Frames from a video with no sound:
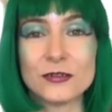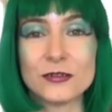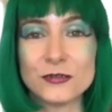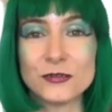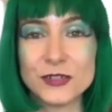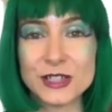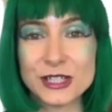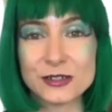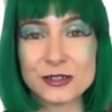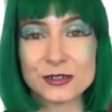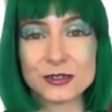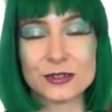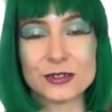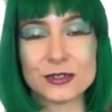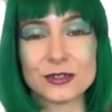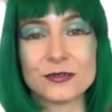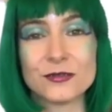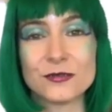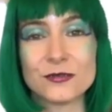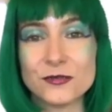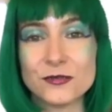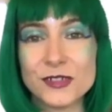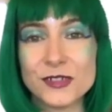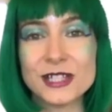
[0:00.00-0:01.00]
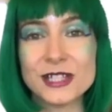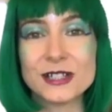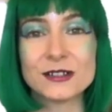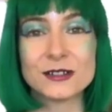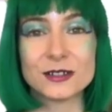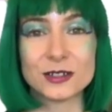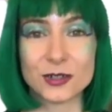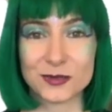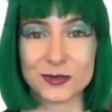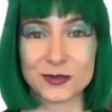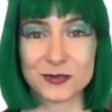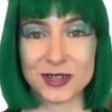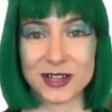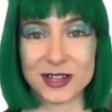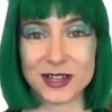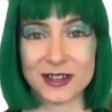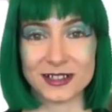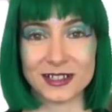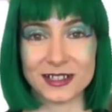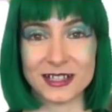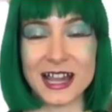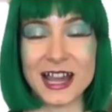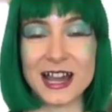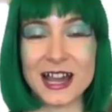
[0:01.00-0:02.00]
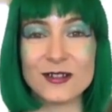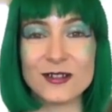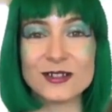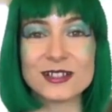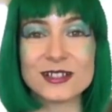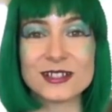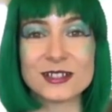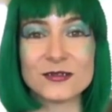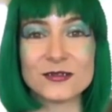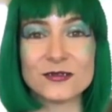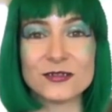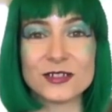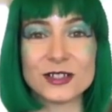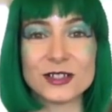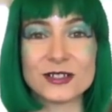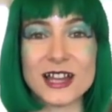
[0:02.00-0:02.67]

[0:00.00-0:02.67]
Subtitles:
Feel your body. How does it feel?